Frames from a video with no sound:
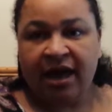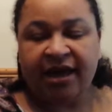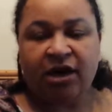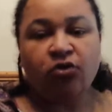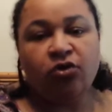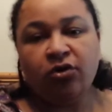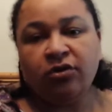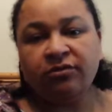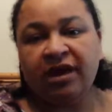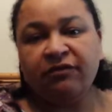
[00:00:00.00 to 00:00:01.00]
and get all
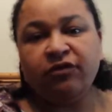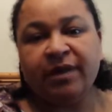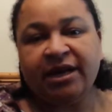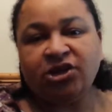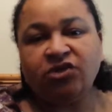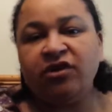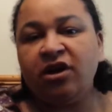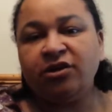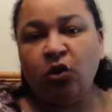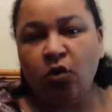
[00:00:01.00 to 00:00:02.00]
your information
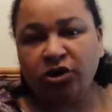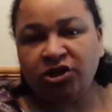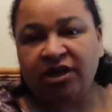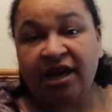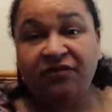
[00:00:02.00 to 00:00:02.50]
regarding wash day.